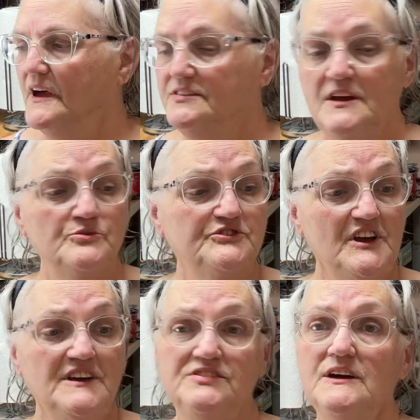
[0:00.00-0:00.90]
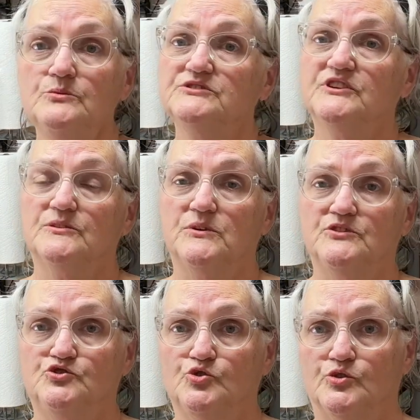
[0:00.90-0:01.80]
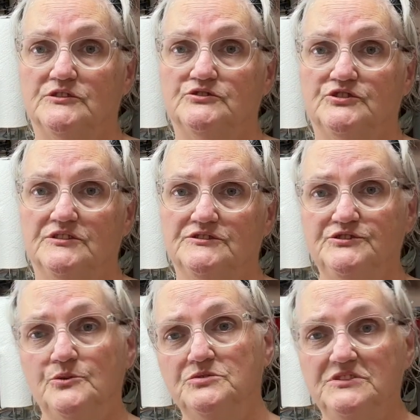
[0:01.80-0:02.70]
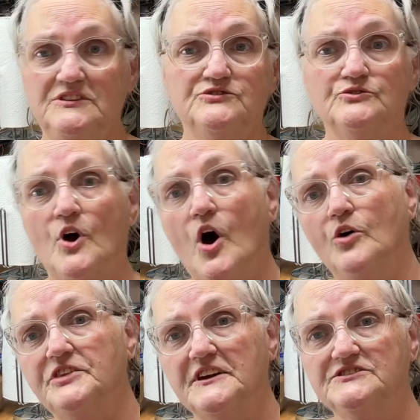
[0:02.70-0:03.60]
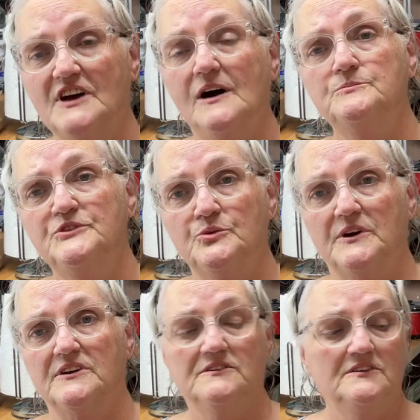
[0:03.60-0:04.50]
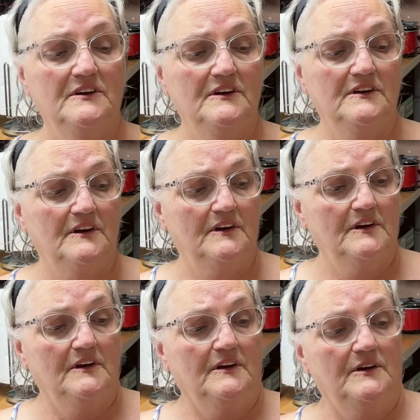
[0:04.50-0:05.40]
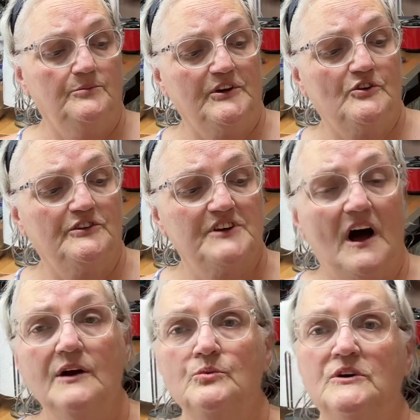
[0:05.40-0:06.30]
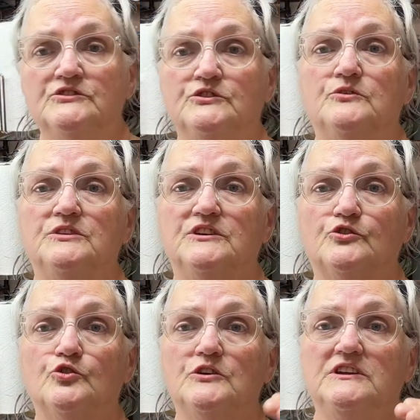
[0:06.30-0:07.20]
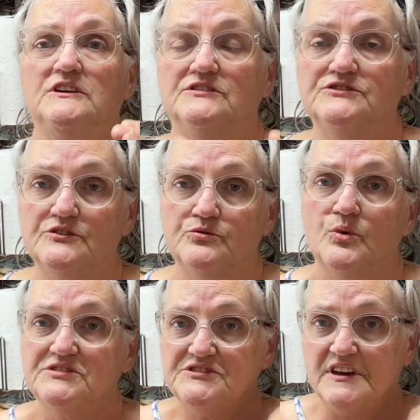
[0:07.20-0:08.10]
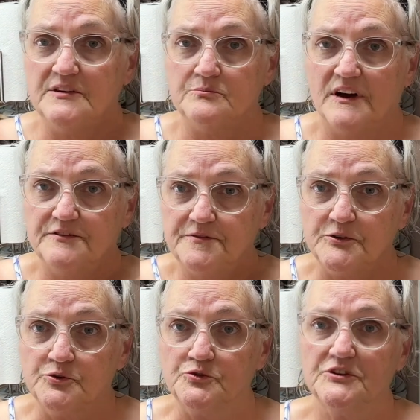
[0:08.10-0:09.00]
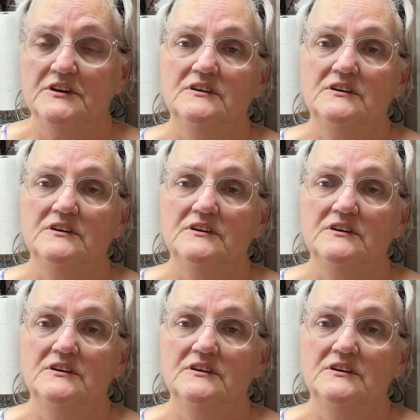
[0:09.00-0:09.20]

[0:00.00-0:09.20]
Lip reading: And they were saying that was going to be a shortage. So these are all things I'm doing because I want to know the ingredients of what's in my food.